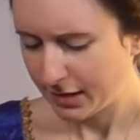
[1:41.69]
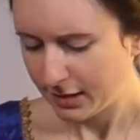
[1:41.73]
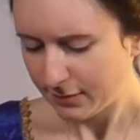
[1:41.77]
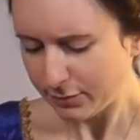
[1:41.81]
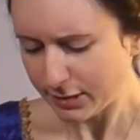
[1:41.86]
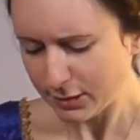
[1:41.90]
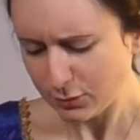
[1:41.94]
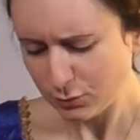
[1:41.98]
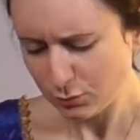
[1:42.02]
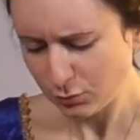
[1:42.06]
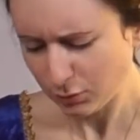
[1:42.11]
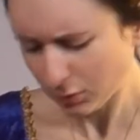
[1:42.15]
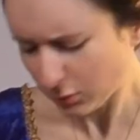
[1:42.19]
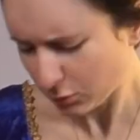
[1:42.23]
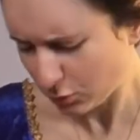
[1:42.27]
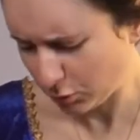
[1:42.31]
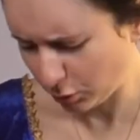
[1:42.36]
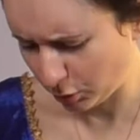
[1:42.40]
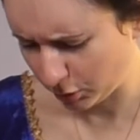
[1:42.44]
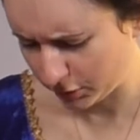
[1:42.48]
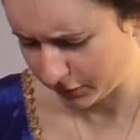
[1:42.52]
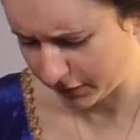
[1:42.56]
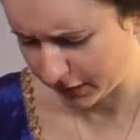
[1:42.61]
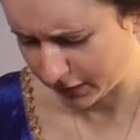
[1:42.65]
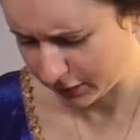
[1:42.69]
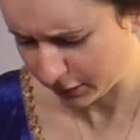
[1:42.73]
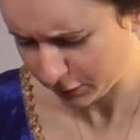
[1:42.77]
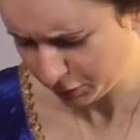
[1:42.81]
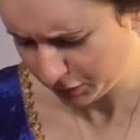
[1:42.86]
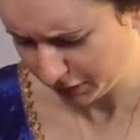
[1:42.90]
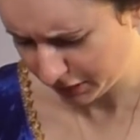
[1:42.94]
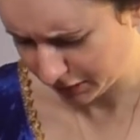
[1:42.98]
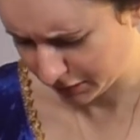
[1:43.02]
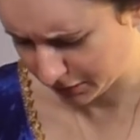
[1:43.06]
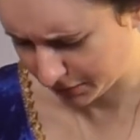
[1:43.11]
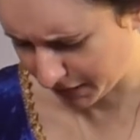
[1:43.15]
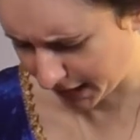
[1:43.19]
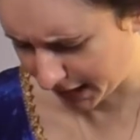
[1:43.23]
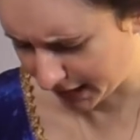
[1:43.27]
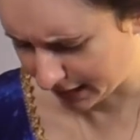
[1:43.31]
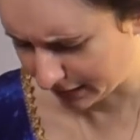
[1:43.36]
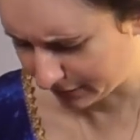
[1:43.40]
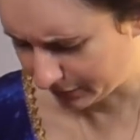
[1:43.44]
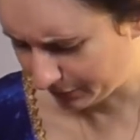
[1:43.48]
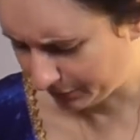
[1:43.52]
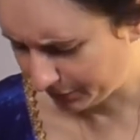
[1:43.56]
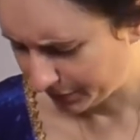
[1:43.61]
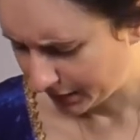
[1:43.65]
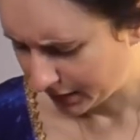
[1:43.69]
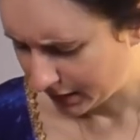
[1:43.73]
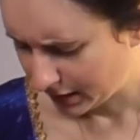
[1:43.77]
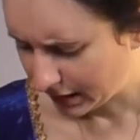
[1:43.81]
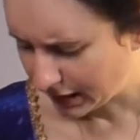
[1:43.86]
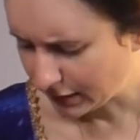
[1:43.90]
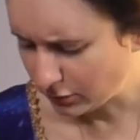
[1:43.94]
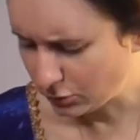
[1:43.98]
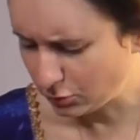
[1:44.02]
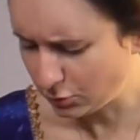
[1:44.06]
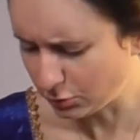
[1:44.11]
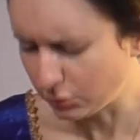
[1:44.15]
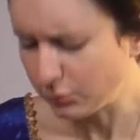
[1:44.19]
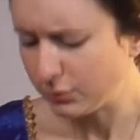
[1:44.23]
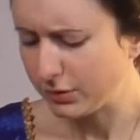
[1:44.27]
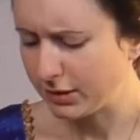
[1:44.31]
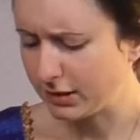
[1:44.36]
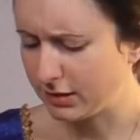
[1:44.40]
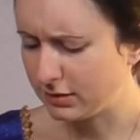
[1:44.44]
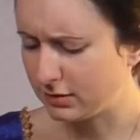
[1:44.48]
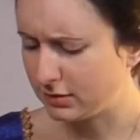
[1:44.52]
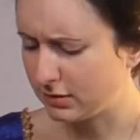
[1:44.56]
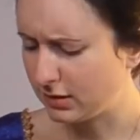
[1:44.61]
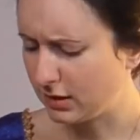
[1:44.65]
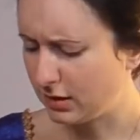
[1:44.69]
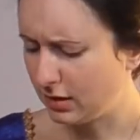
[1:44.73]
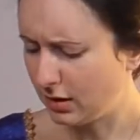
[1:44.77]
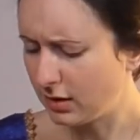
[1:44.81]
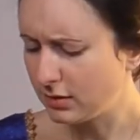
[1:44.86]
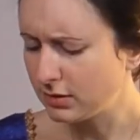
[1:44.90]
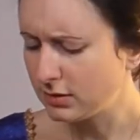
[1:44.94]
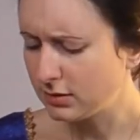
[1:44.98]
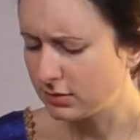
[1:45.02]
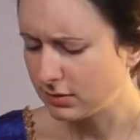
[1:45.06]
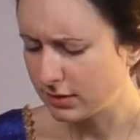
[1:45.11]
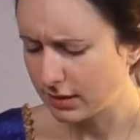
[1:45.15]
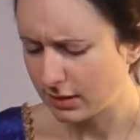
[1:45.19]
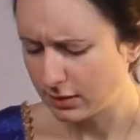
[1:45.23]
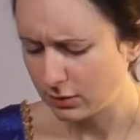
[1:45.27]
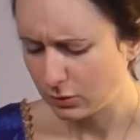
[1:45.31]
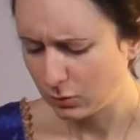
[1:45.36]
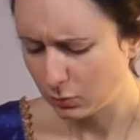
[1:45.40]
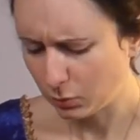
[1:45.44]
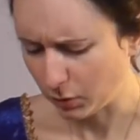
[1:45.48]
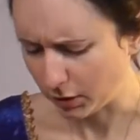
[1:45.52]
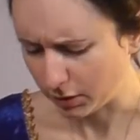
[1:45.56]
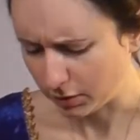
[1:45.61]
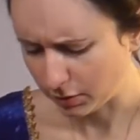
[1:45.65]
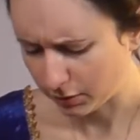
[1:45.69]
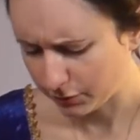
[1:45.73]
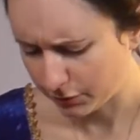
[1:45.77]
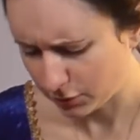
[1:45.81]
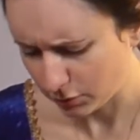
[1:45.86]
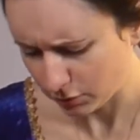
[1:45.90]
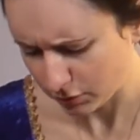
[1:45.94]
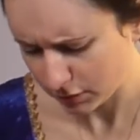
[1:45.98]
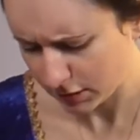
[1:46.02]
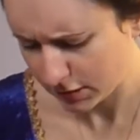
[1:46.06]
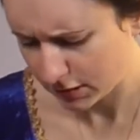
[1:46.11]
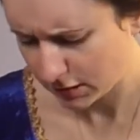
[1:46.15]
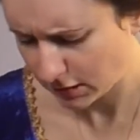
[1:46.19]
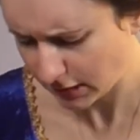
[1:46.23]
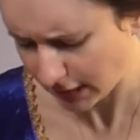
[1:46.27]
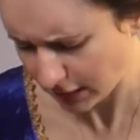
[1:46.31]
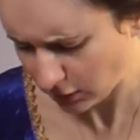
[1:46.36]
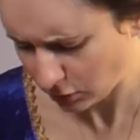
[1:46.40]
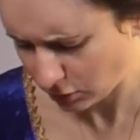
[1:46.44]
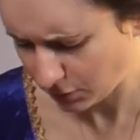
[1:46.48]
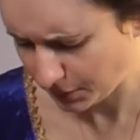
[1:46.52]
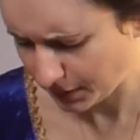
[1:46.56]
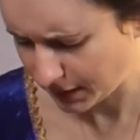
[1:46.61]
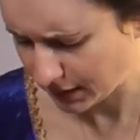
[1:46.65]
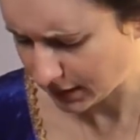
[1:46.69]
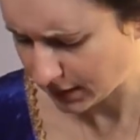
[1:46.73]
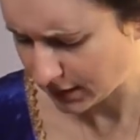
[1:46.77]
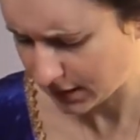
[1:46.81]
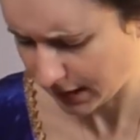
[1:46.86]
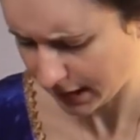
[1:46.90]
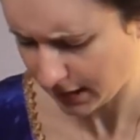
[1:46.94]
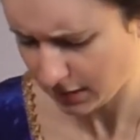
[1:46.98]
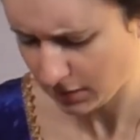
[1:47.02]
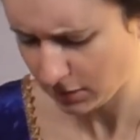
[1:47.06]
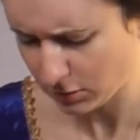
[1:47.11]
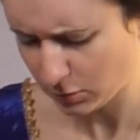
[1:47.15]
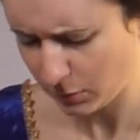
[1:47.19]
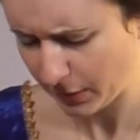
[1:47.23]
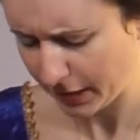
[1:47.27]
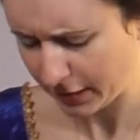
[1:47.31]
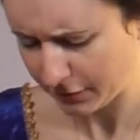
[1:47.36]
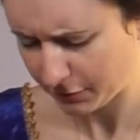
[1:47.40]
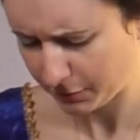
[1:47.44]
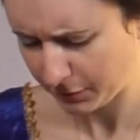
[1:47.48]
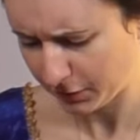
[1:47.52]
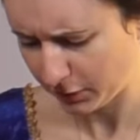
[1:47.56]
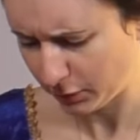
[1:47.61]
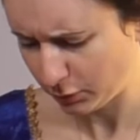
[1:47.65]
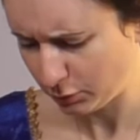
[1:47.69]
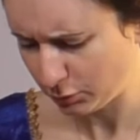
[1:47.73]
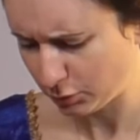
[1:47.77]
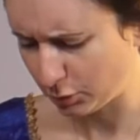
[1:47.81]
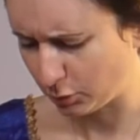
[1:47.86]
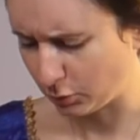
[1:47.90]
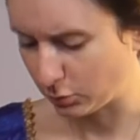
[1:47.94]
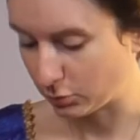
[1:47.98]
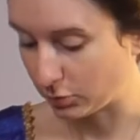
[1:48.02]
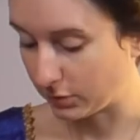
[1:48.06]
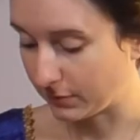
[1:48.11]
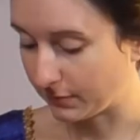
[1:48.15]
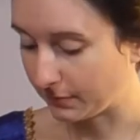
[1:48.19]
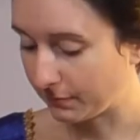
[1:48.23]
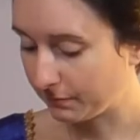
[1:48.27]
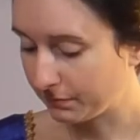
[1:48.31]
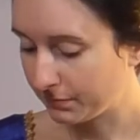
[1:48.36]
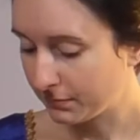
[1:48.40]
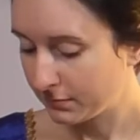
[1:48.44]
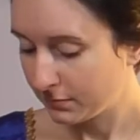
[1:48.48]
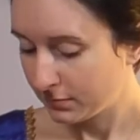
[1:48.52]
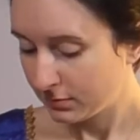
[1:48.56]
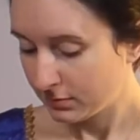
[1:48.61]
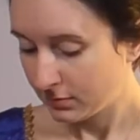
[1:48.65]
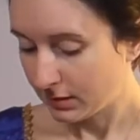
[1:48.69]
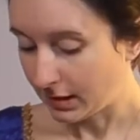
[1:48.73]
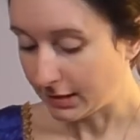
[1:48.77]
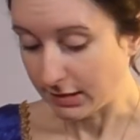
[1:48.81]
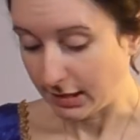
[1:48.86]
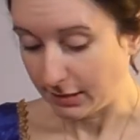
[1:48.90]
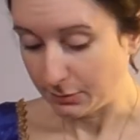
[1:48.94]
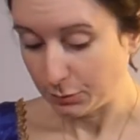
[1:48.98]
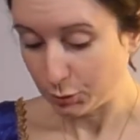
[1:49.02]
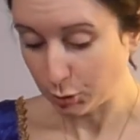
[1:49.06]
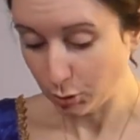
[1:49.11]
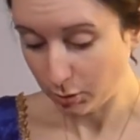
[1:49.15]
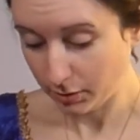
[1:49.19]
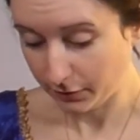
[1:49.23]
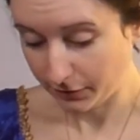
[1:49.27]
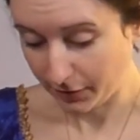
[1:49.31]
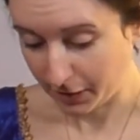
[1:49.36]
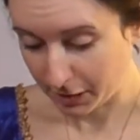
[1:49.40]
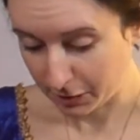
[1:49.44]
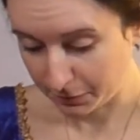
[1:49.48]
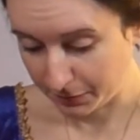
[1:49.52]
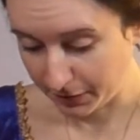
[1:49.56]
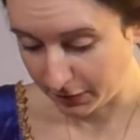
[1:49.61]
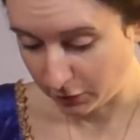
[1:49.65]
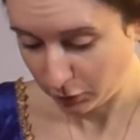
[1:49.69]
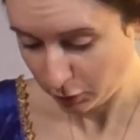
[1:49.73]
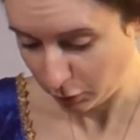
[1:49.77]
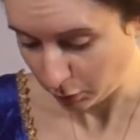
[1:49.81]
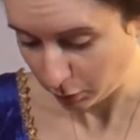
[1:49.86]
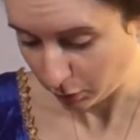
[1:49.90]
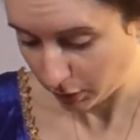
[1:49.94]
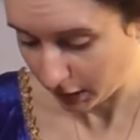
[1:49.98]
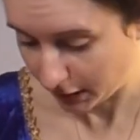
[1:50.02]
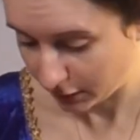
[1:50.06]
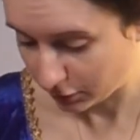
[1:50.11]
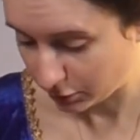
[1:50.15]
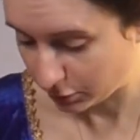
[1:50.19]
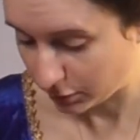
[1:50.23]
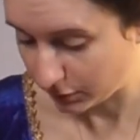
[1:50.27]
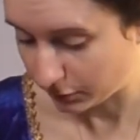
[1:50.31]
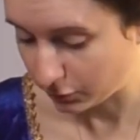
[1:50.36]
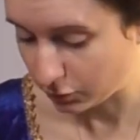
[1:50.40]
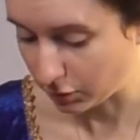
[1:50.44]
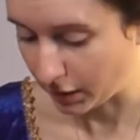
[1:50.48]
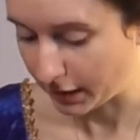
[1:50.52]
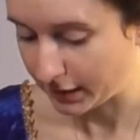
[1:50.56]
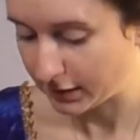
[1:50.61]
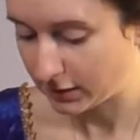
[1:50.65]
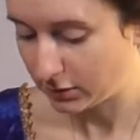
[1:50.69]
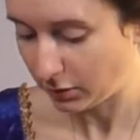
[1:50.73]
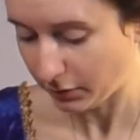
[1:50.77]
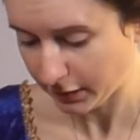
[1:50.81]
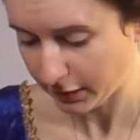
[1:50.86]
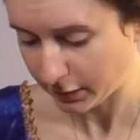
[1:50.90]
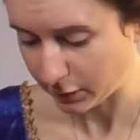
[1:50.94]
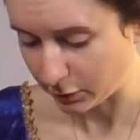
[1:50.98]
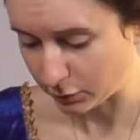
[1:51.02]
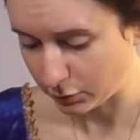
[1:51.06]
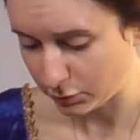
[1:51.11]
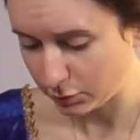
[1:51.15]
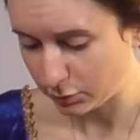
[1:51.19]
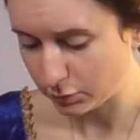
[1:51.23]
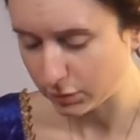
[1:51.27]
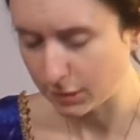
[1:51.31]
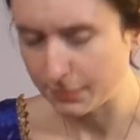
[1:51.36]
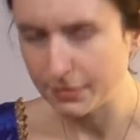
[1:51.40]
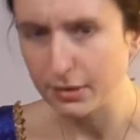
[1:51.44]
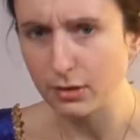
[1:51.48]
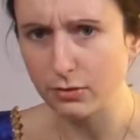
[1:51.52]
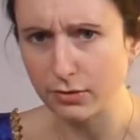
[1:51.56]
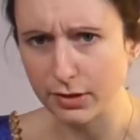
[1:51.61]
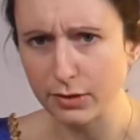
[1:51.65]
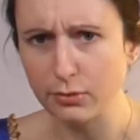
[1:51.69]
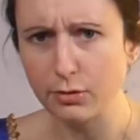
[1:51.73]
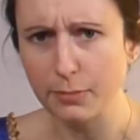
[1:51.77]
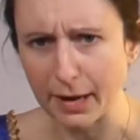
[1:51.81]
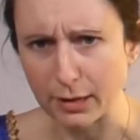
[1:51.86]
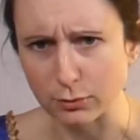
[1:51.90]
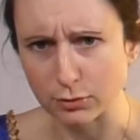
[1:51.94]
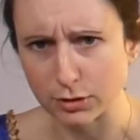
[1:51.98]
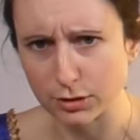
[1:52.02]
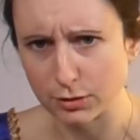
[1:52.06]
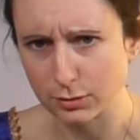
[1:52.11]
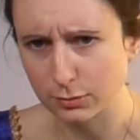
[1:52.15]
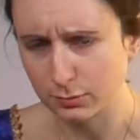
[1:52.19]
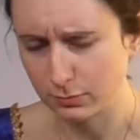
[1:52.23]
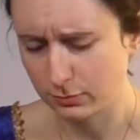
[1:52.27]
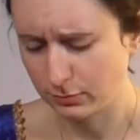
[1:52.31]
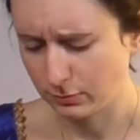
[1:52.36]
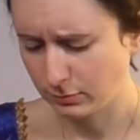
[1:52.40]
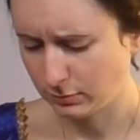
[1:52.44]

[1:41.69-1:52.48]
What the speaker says: Pray do not talk of that odious man. I do think it is the hardest thing in the world that your estate should be entailed away from your own children, and I am sure if I had been you, I should have tried long ago to do something or other about it."